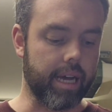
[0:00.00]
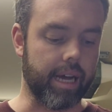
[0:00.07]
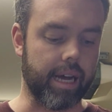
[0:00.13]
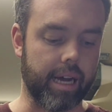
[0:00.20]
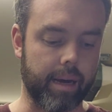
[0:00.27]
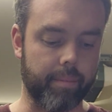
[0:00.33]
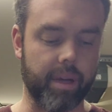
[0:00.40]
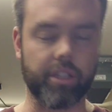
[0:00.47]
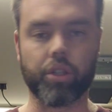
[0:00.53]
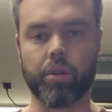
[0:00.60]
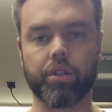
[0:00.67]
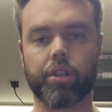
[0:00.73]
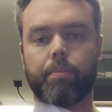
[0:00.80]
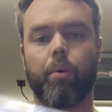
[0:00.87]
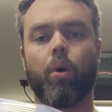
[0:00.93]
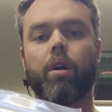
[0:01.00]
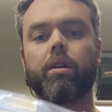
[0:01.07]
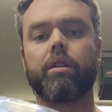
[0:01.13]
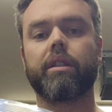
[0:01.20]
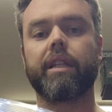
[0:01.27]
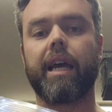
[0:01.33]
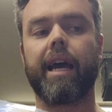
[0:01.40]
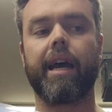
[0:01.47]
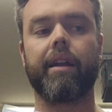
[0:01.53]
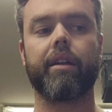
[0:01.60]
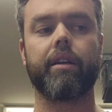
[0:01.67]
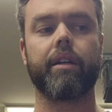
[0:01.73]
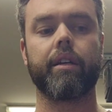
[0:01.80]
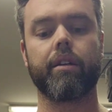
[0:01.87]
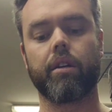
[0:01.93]
And so there's a port
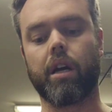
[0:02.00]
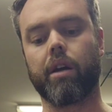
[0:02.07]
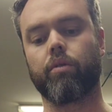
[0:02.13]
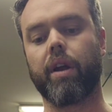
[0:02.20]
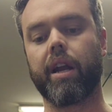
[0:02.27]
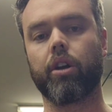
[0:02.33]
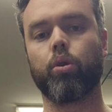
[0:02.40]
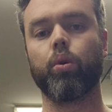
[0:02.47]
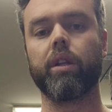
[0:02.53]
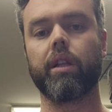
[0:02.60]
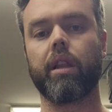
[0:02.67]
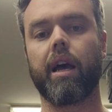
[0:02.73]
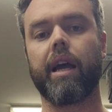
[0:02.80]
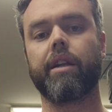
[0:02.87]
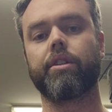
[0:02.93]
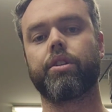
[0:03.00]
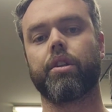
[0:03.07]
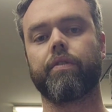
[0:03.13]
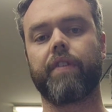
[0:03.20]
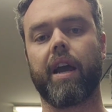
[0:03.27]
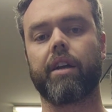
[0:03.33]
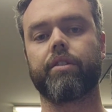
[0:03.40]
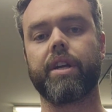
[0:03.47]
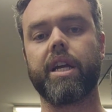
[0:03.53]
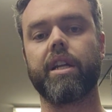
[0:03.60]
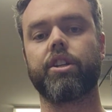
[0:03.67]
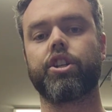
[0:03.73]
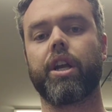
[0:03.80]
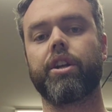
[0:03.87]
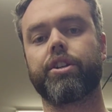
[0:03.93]
that ran a coolant line to the factory
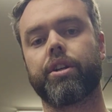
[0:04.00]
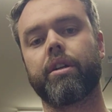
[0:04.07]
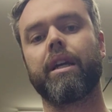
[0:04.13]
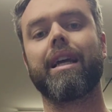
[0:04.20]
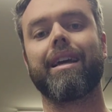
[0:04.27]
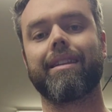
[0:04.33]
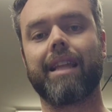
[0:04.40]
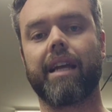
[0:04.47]
heat exchanger.